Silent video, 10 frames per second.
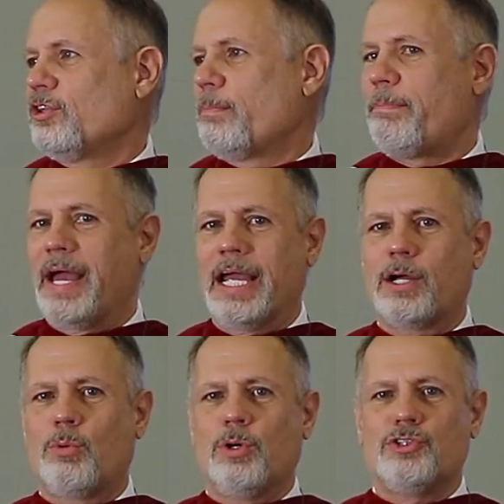
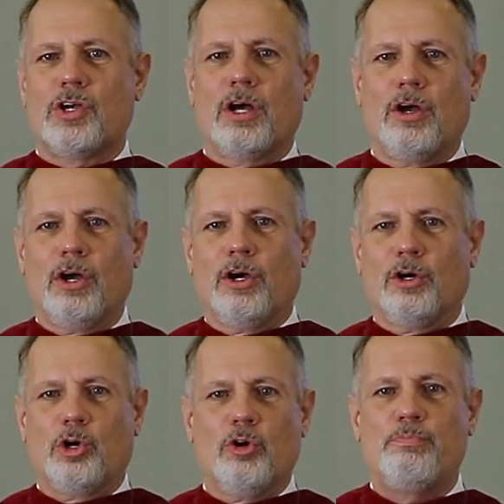bank was a
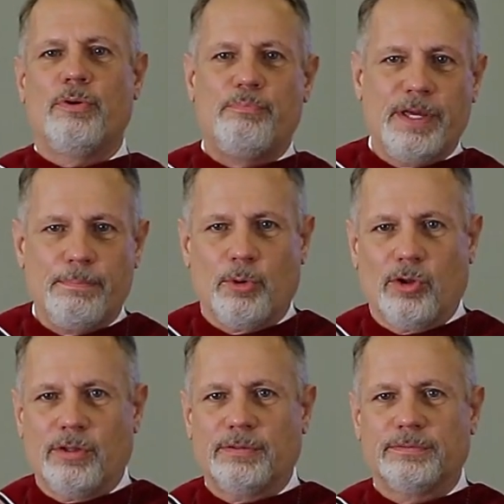group of
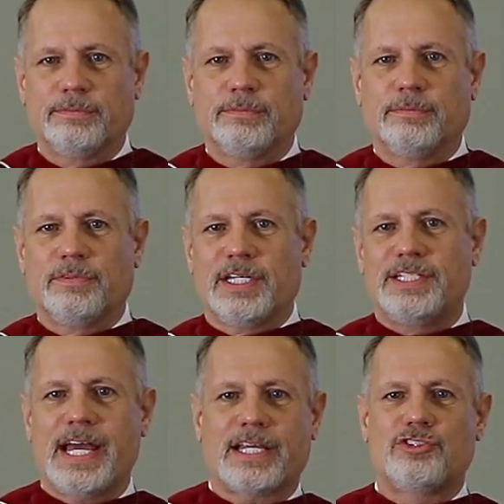people. The
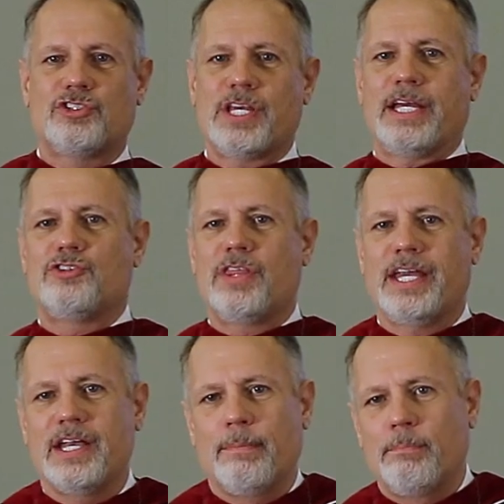text says
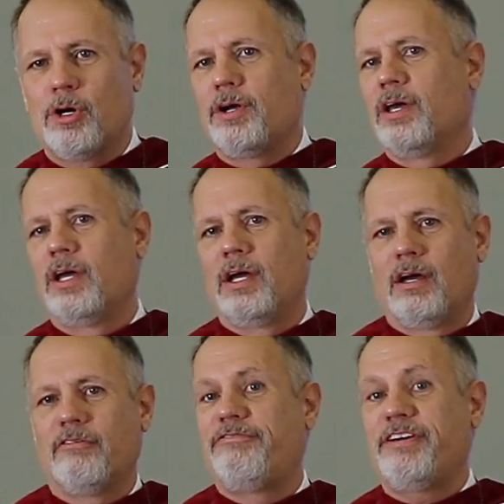they numbered
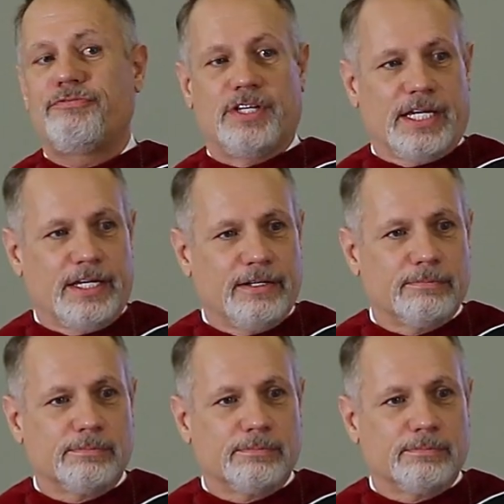50.